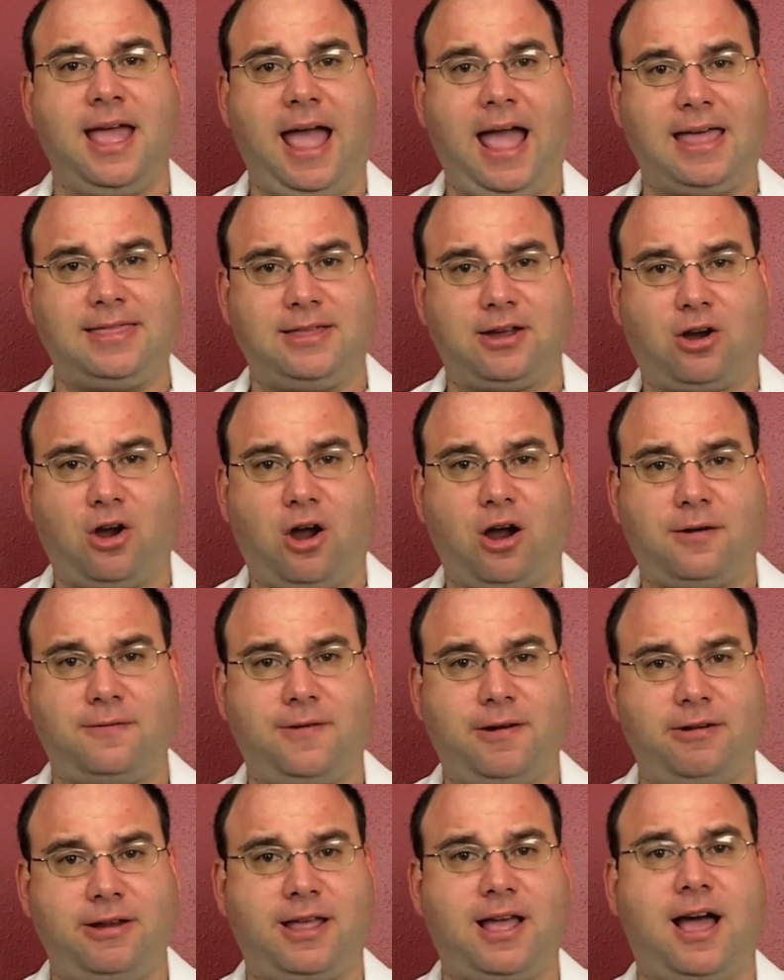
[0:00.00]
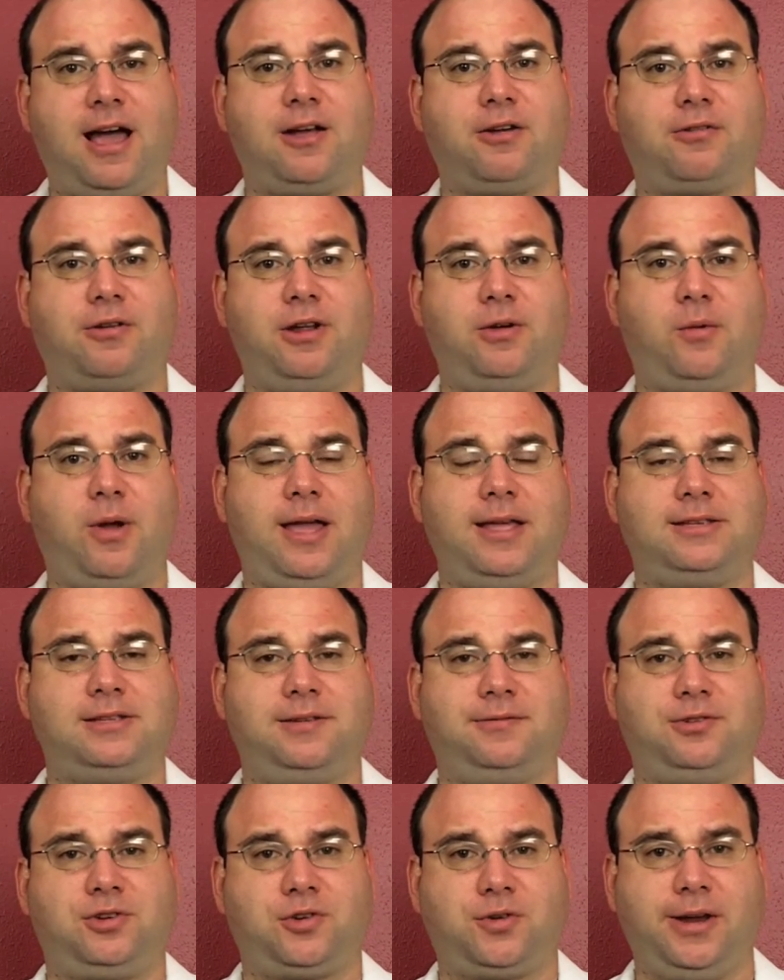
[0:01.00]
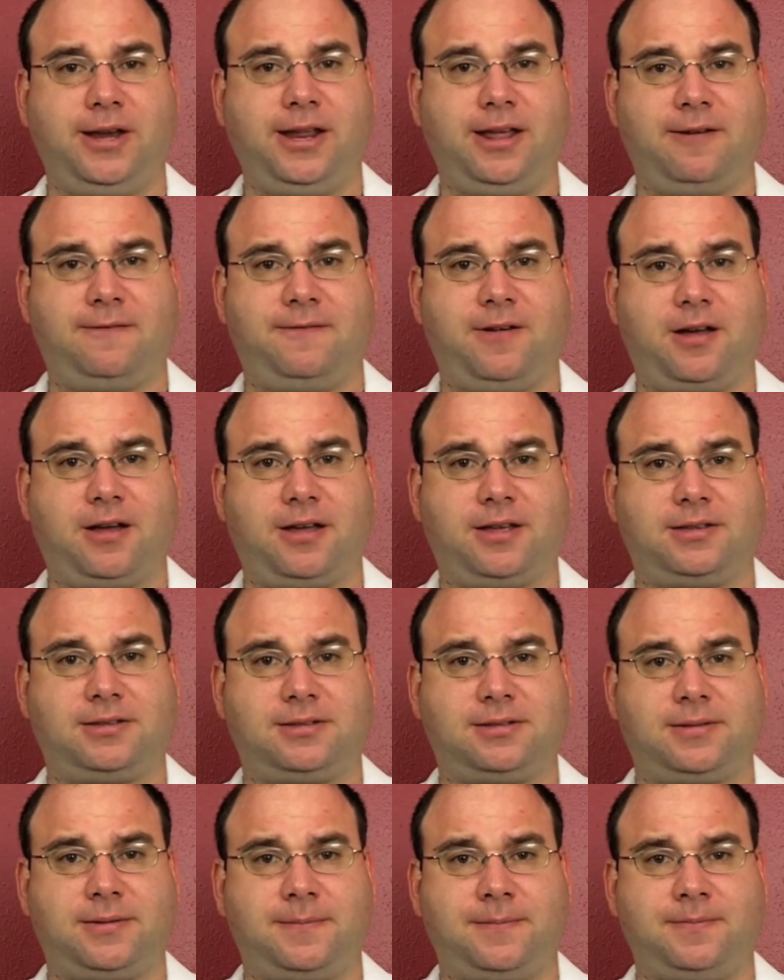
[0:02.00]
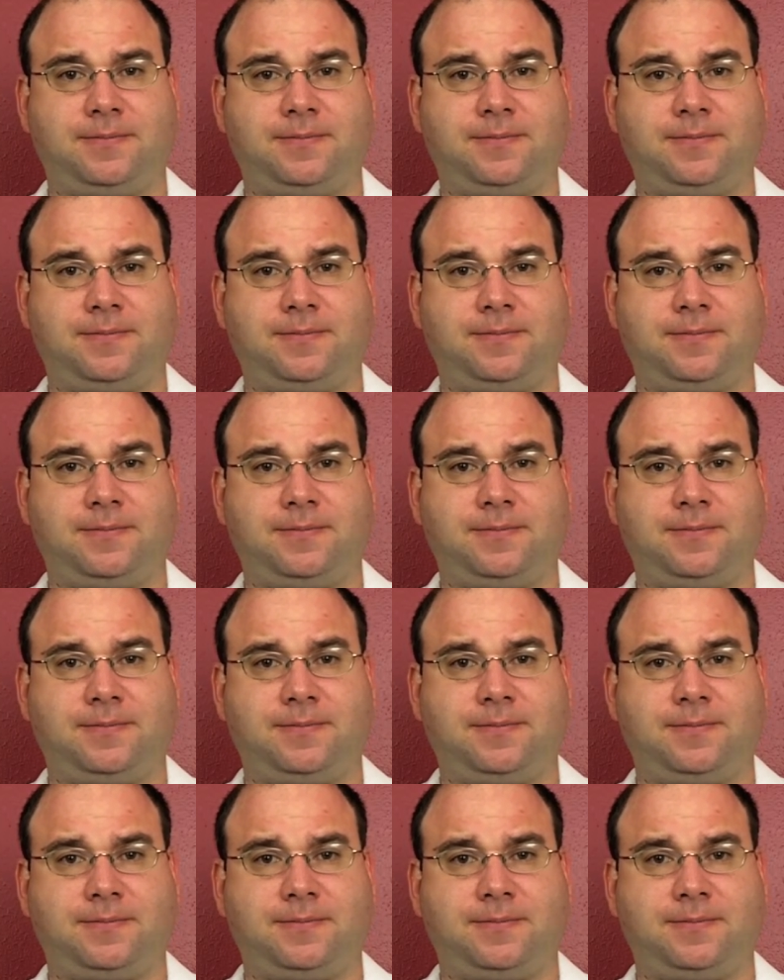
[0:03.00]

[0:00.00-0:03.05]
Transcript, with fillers: And there are very concrete ways of treating a fungus.